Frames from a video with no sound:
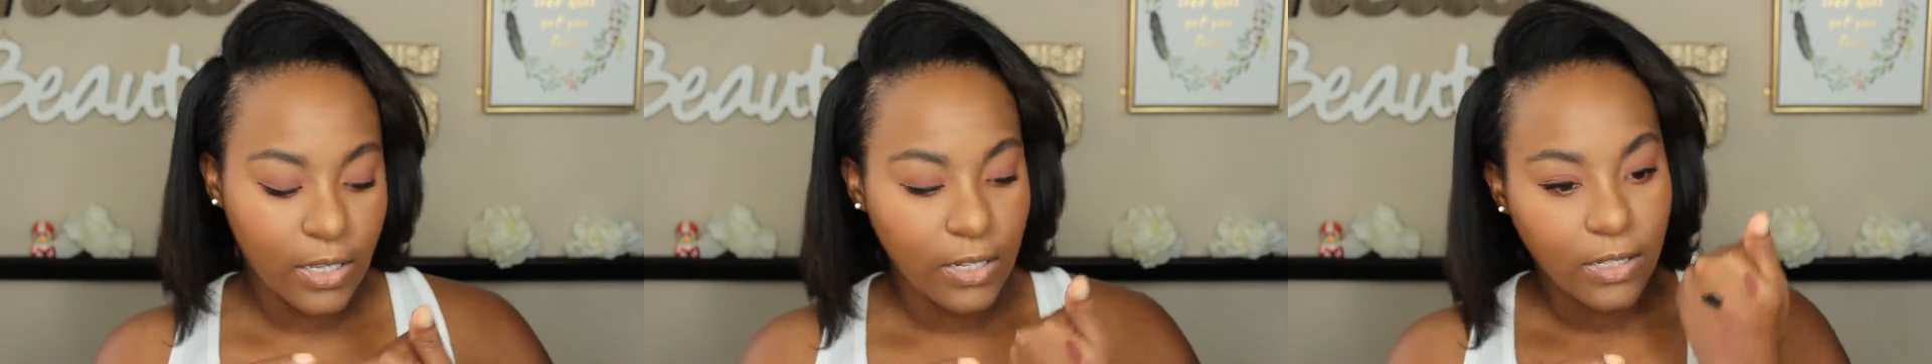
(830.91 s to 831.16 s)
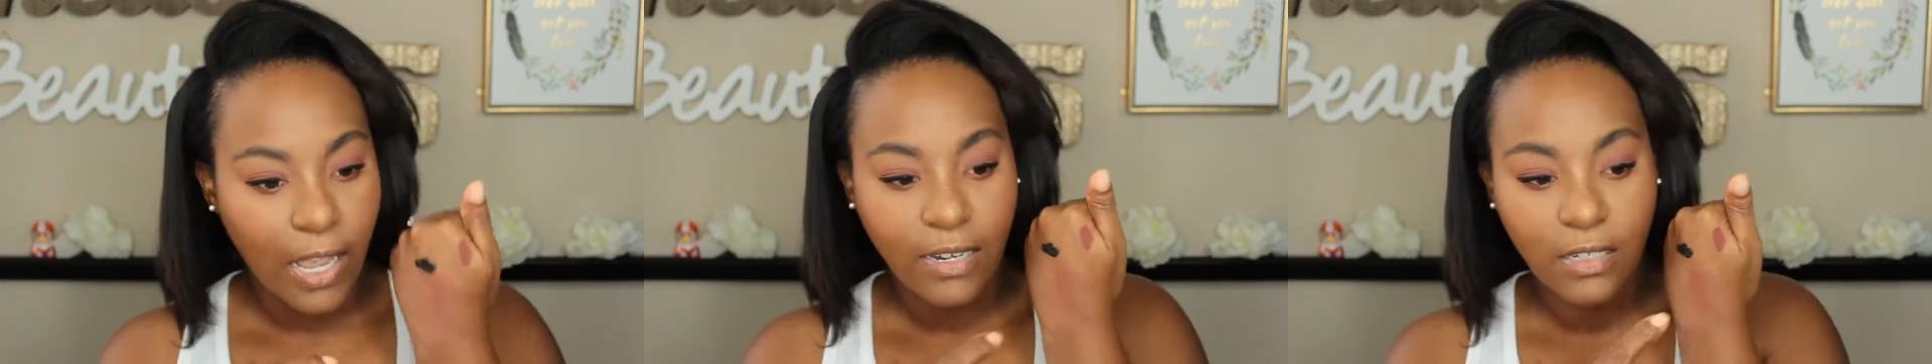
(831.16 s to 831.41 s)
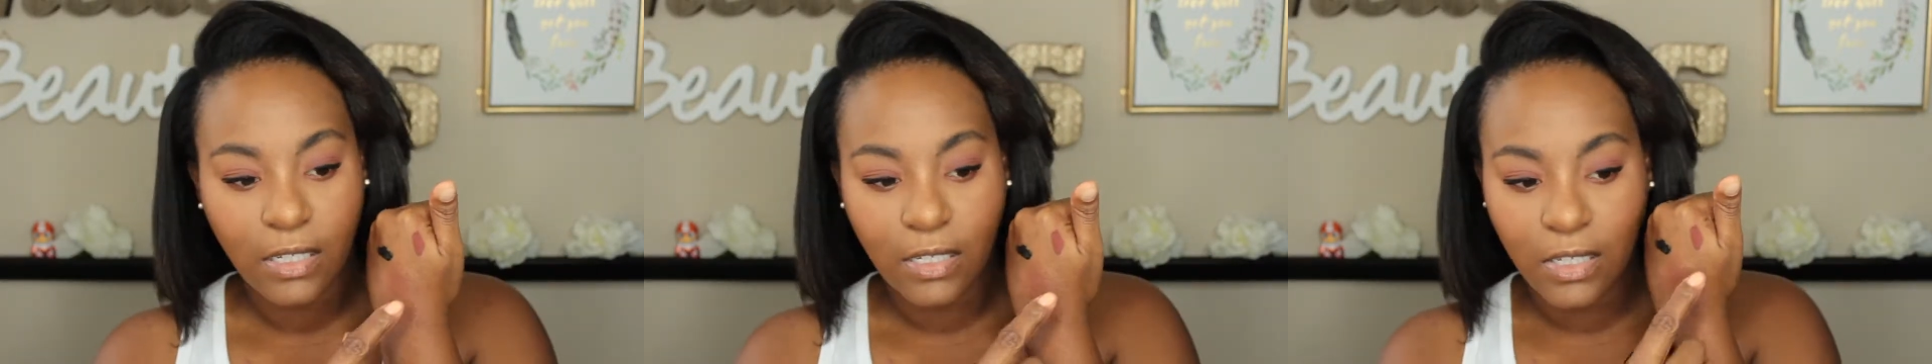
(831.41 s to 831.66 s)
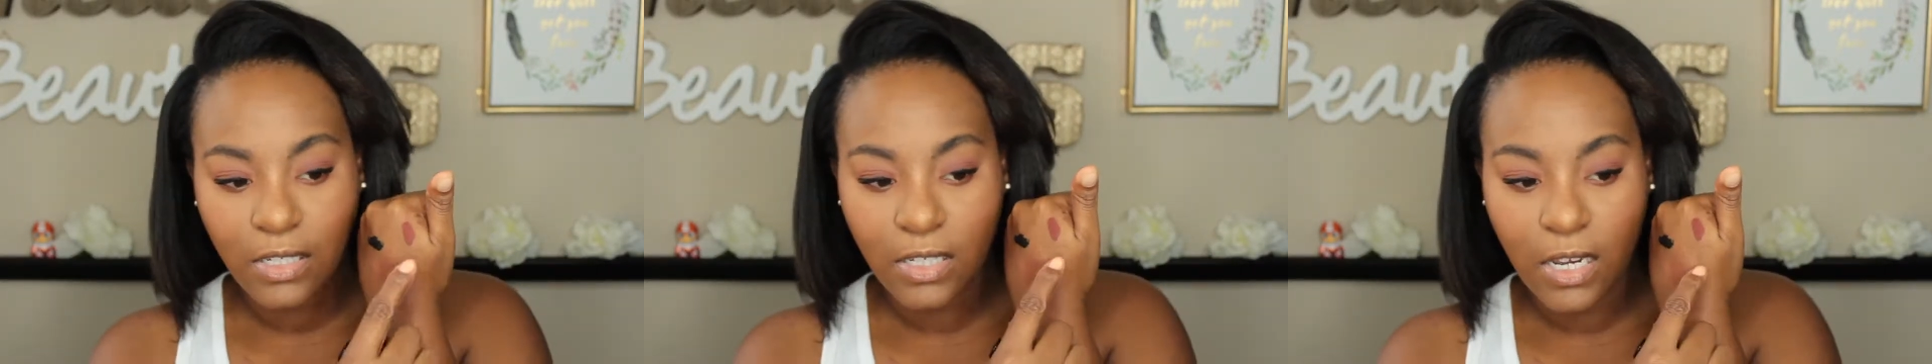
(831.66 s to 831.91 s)
is actually
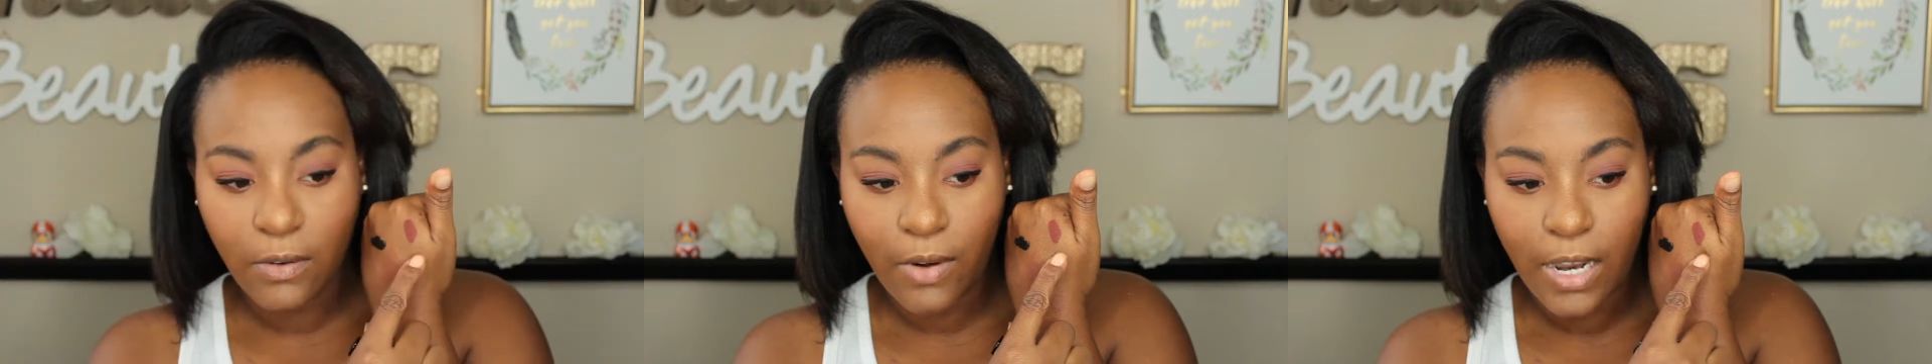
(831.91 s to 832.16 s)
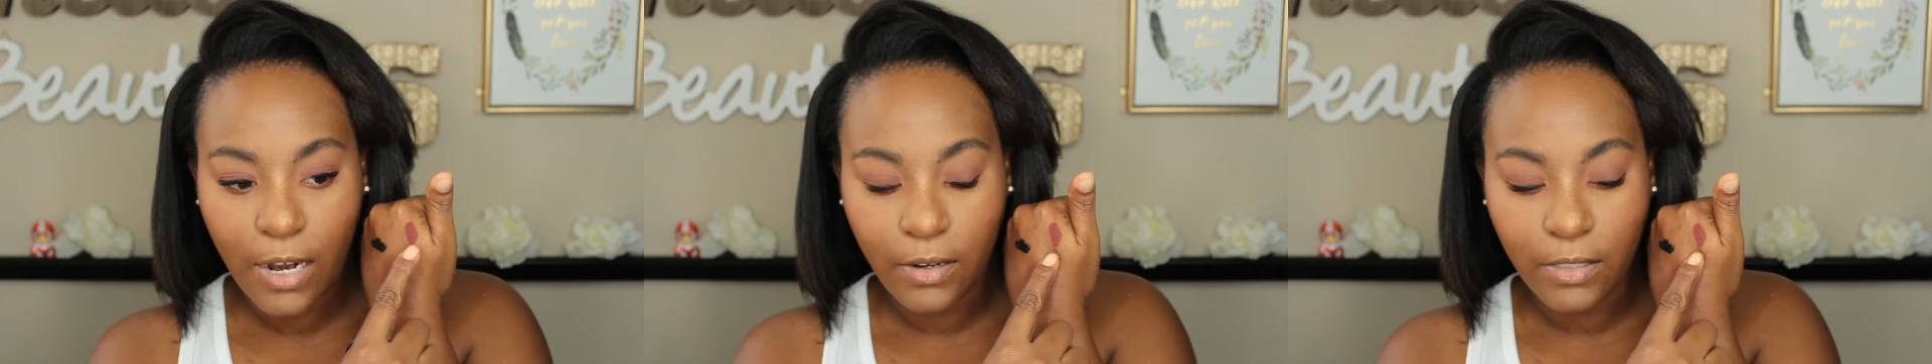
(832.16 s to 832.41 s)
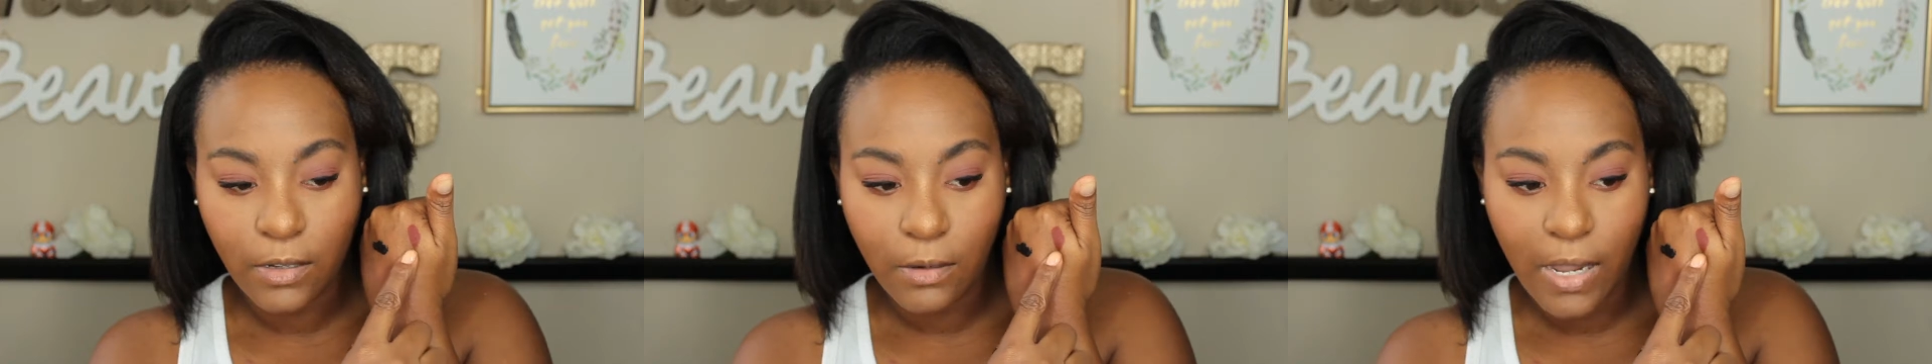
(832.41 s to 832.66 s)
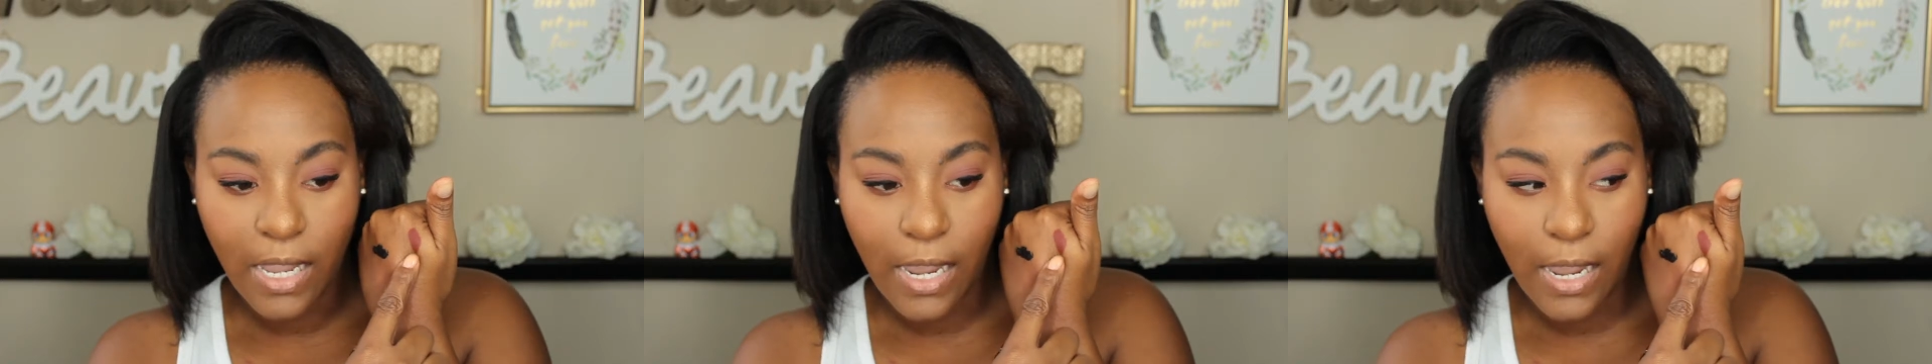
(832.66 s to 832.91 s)
this shade right here. It's
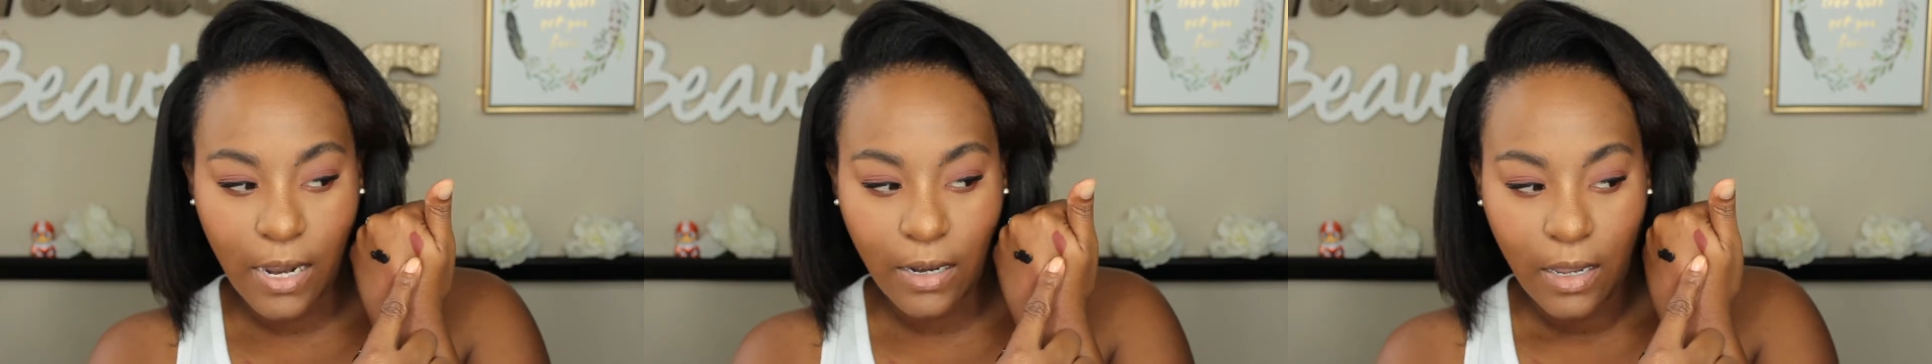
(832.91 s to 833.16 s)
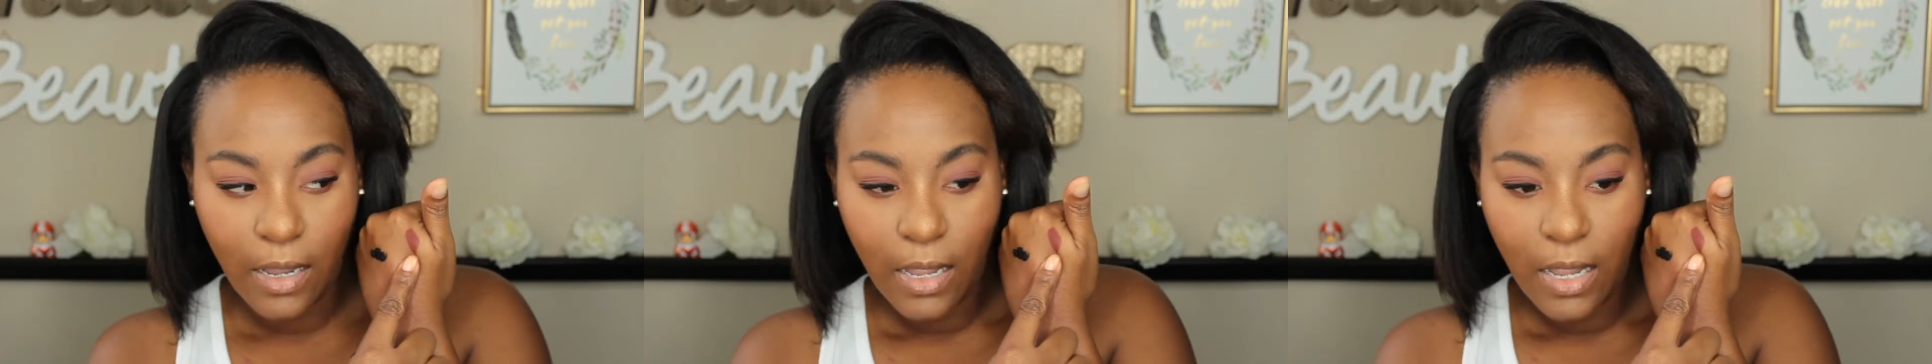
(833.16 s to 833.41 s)
on my hand.